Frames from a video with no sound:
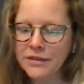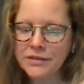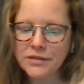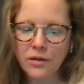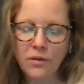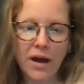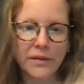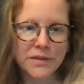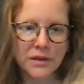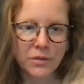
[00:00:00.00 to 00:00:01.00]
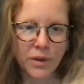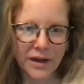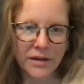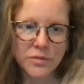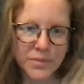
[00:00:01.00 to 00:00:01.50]
So I was on the
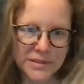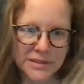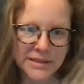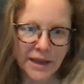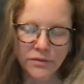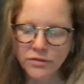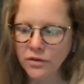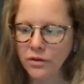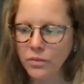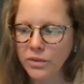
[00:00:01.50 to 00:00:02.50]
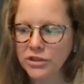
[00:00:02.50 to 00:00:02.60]
White House Business Council,